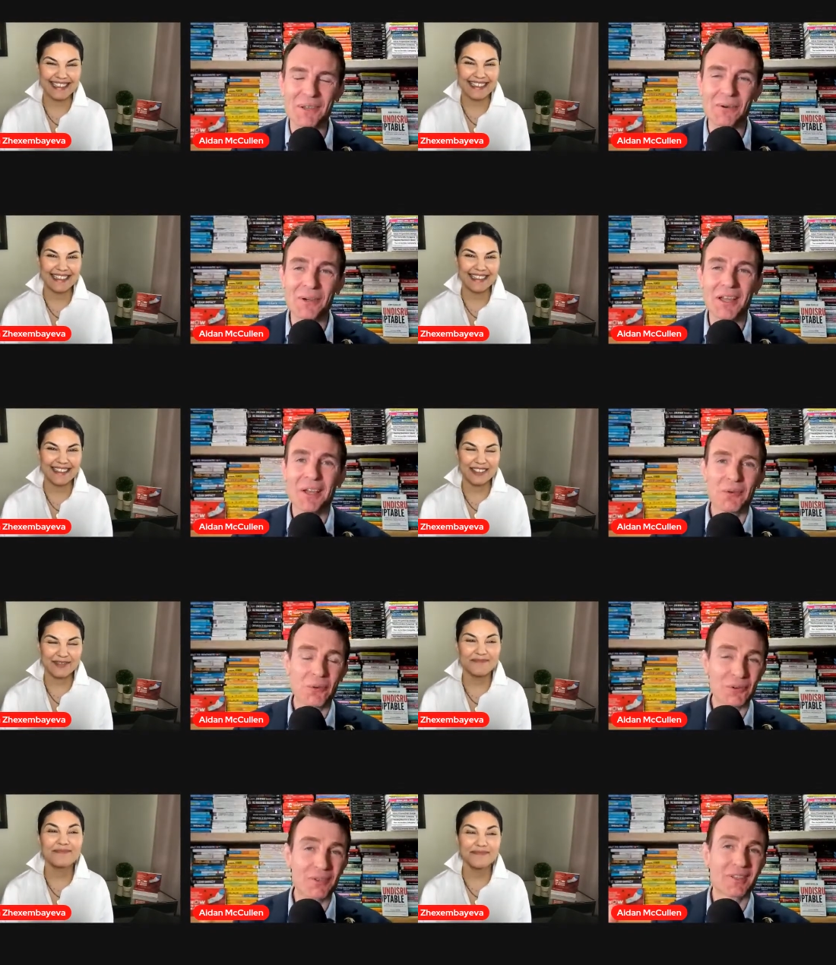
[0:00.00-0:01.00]
Speaker 1: So
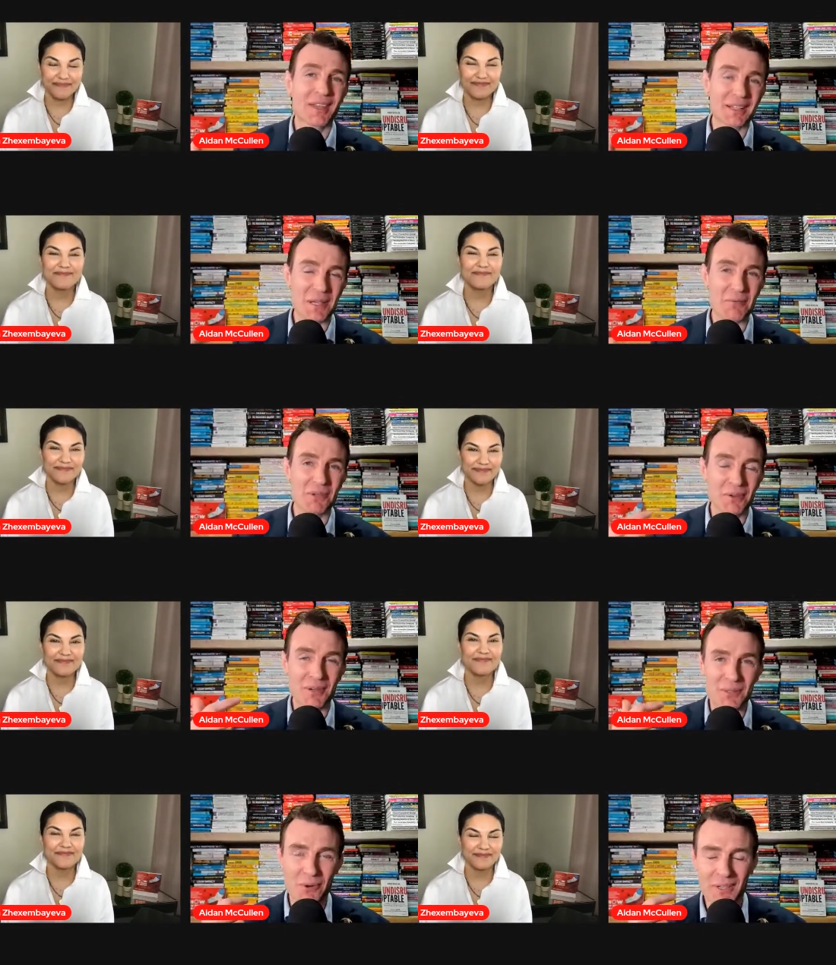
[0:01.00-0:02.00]
one of the things I'm
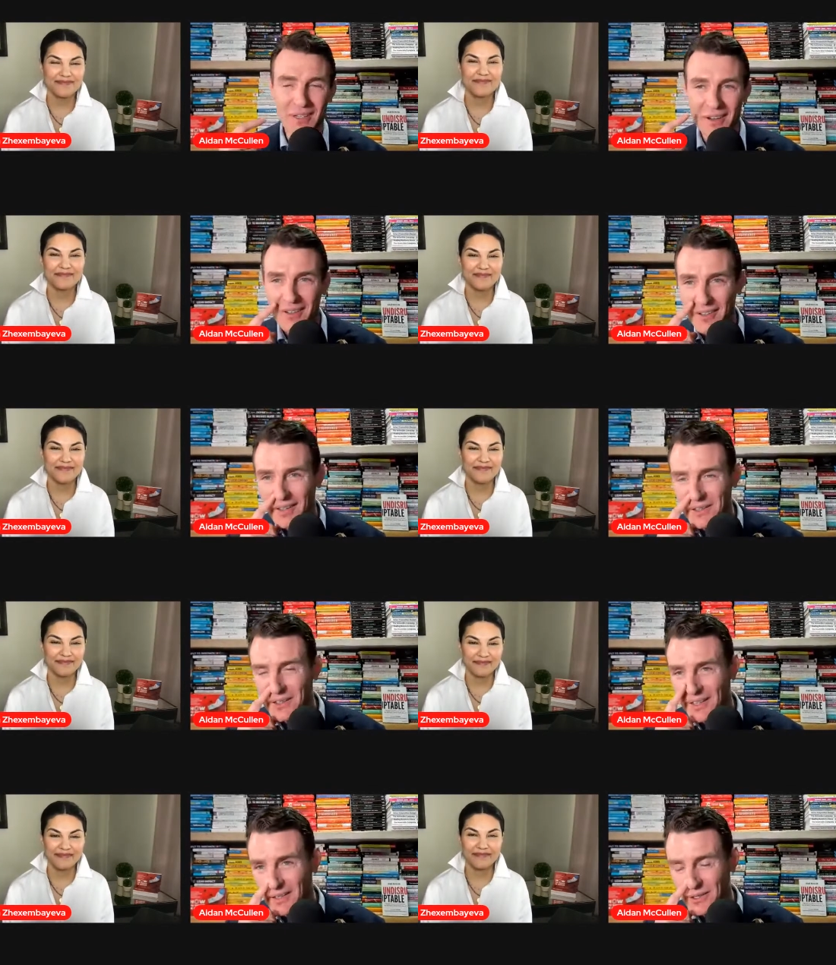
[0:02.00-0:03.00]
doing is working on
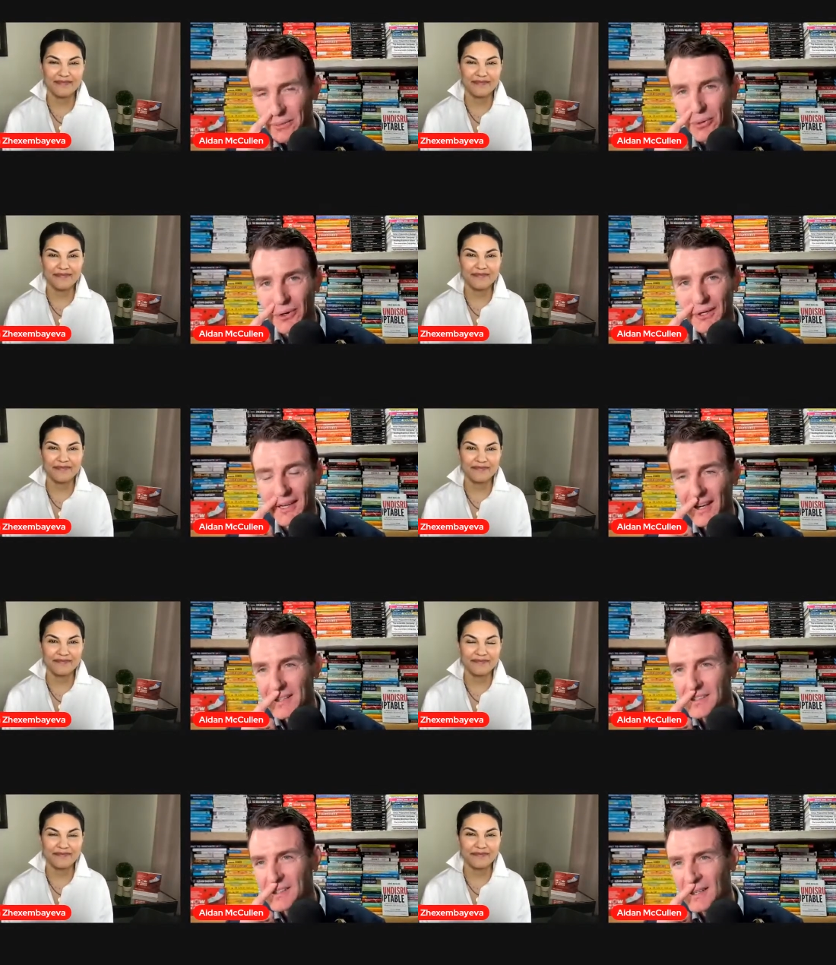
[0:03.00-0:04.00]
a, a new book,
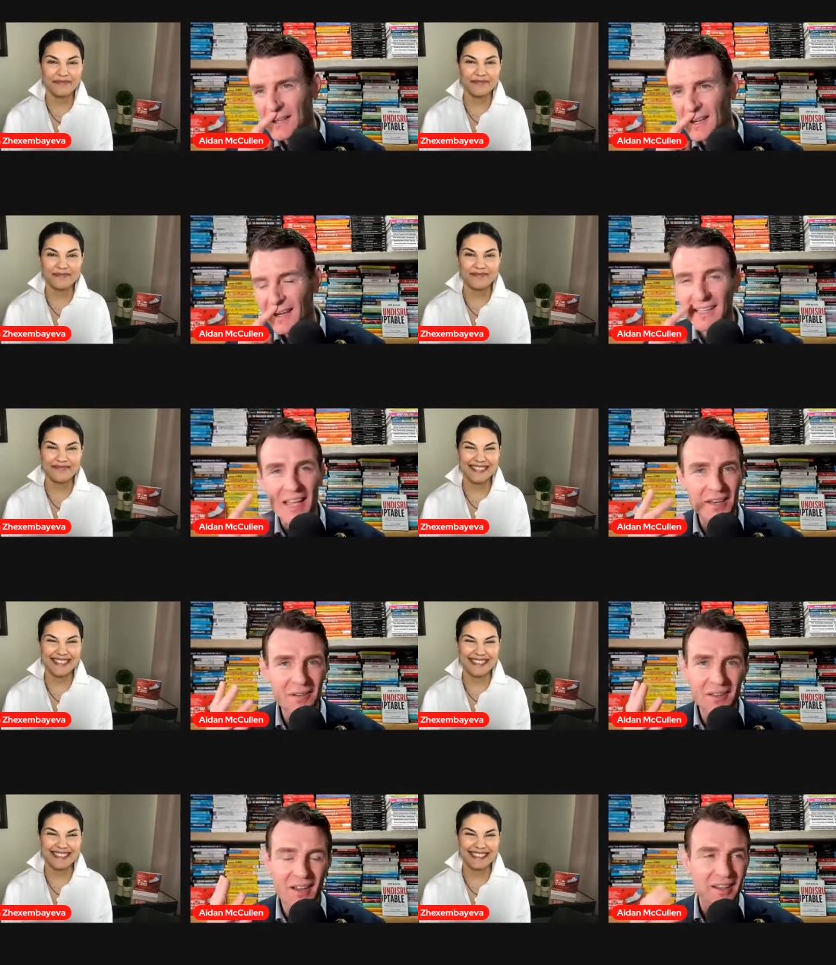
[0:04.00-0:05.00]
and
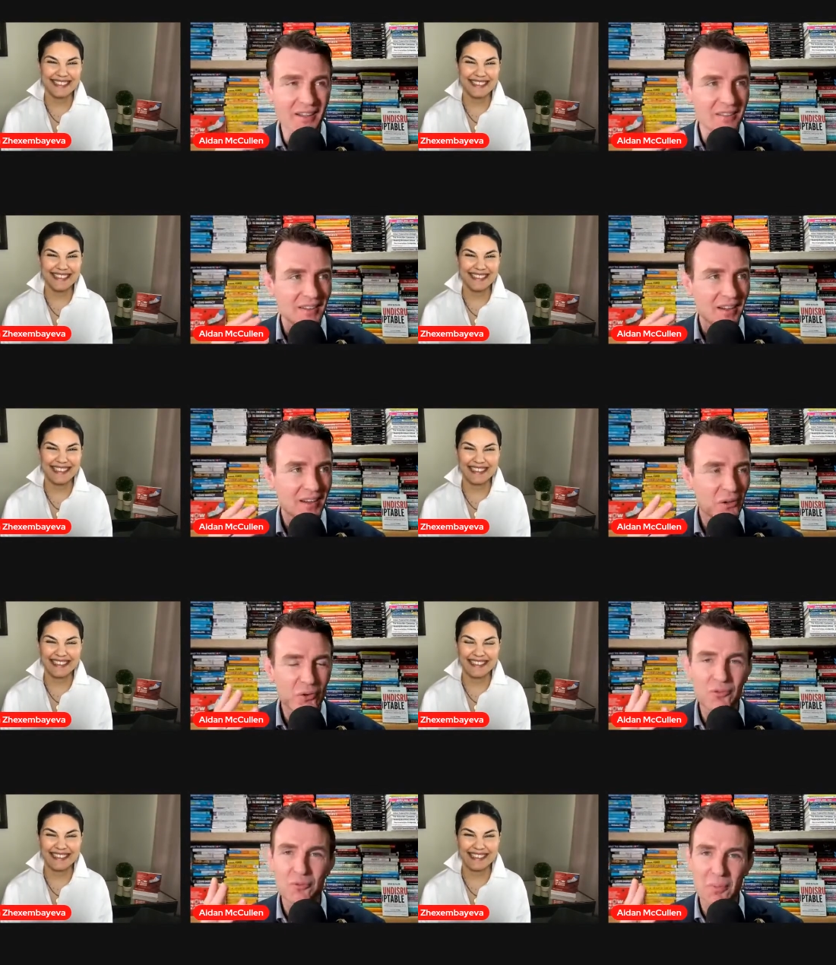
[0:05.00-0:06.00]
again, I I
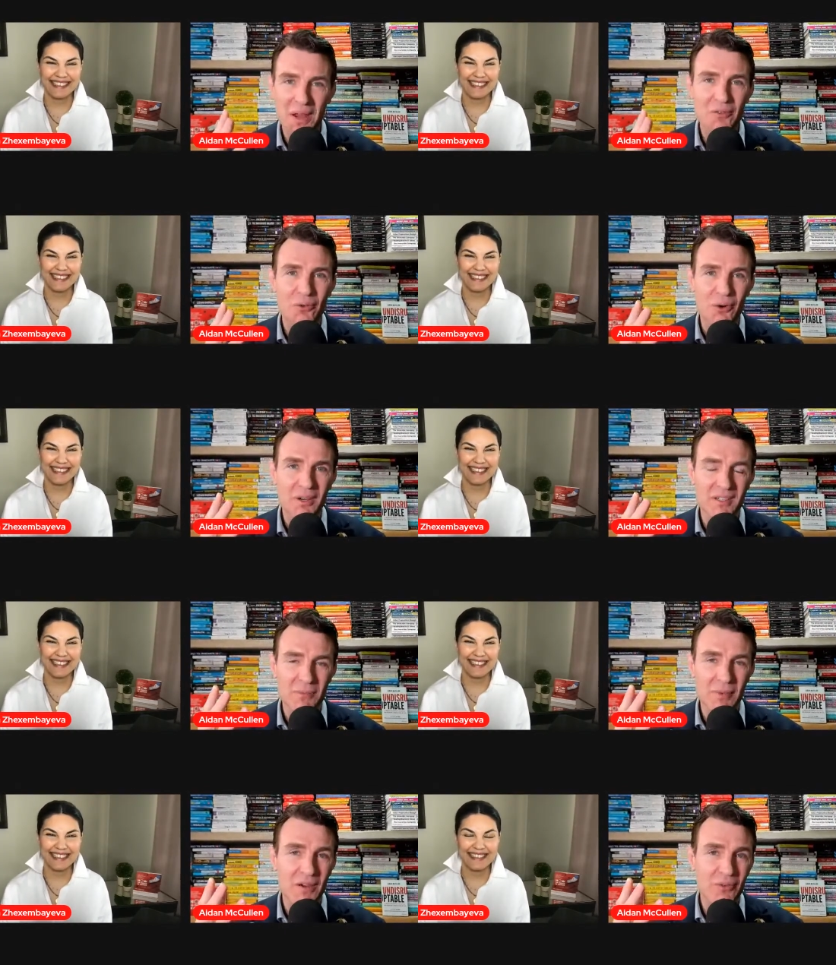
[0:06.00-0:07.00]
love metaphor because
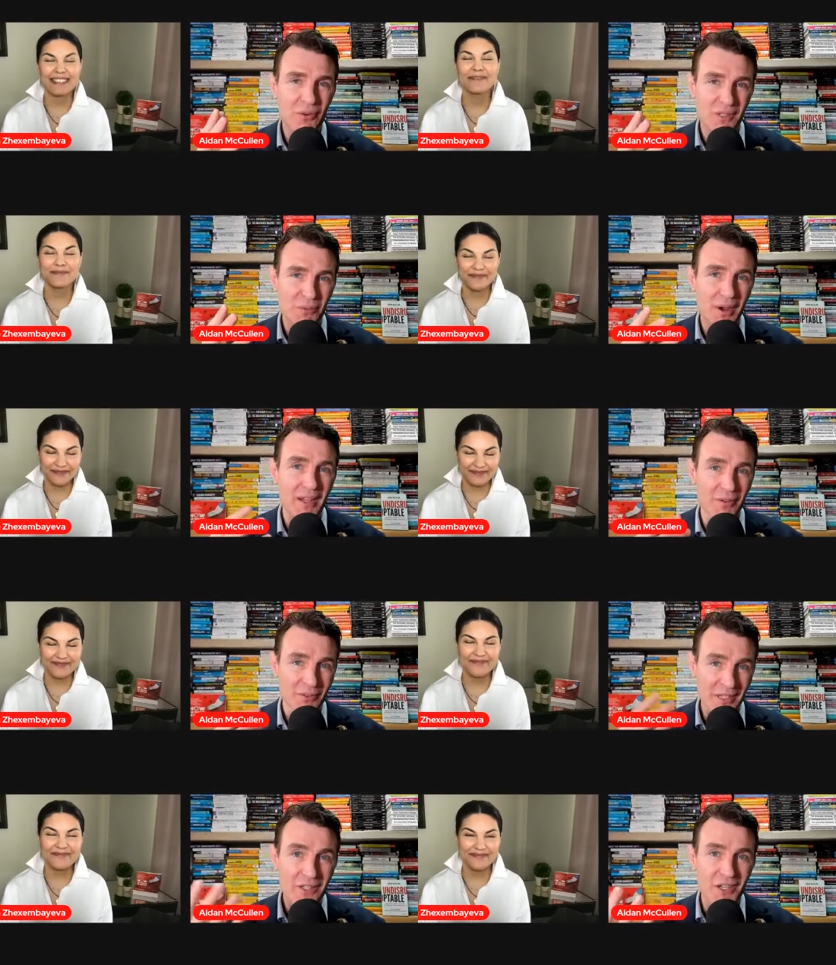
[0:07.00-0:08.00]
metaphor is a way of
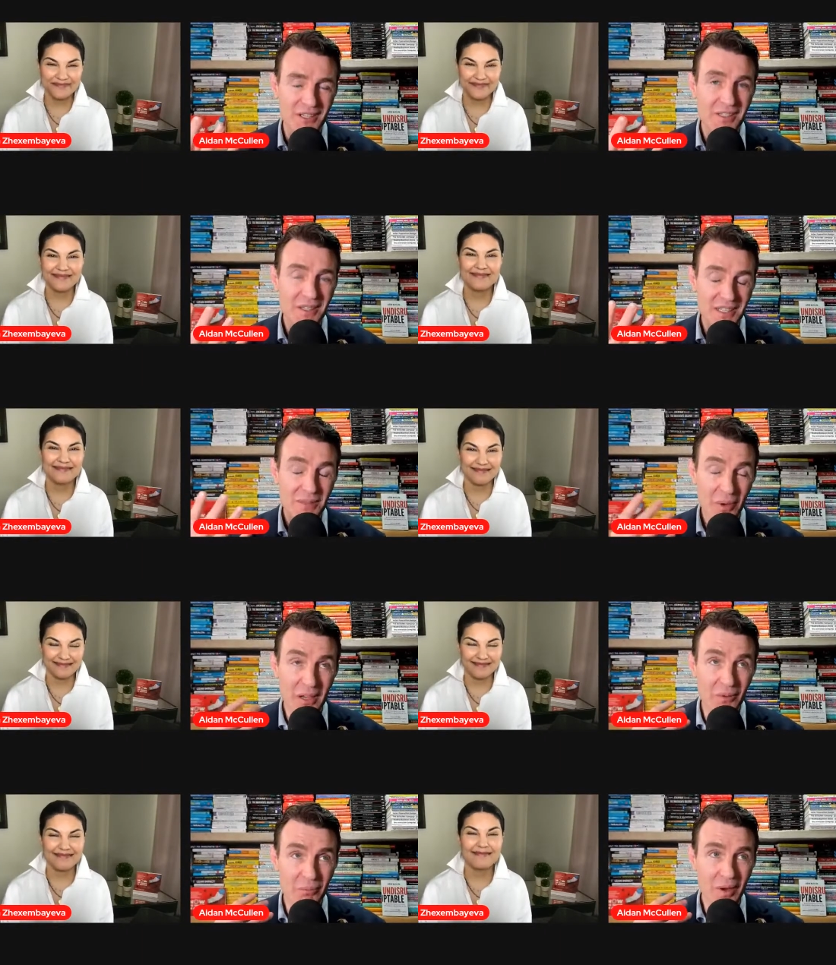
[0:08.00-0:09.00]
teaching. It's it's
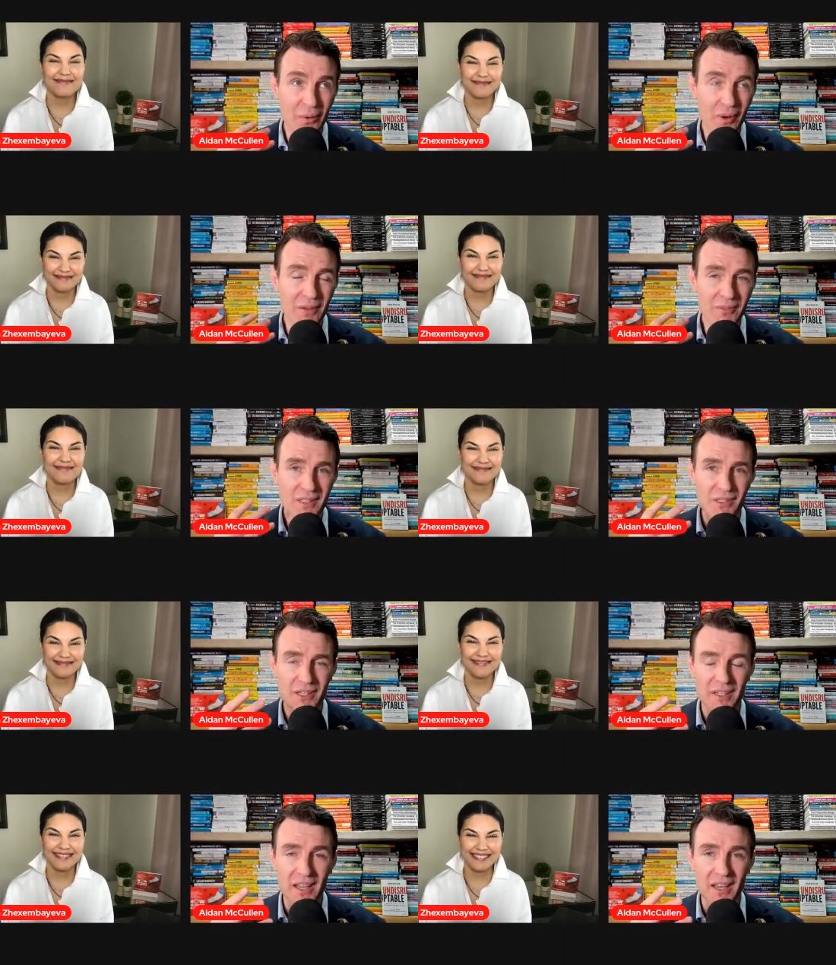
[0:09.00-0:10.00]
my my way of
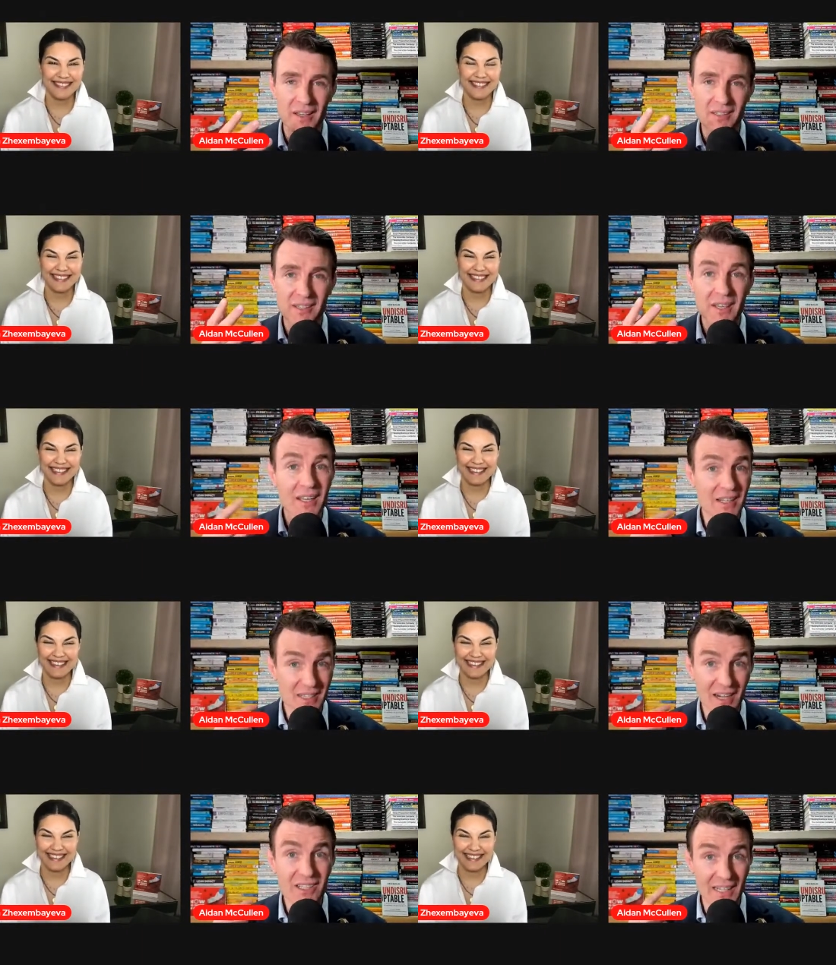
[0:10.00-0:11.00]
teaching, and it's
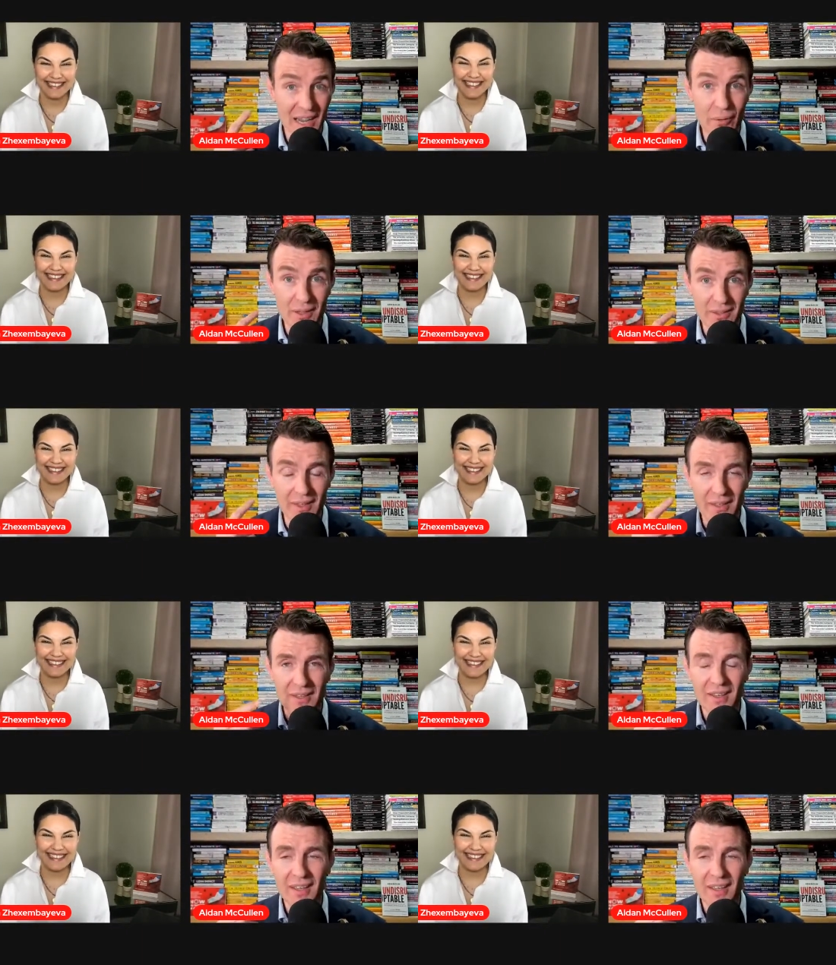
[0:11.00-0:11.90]
actually how I think.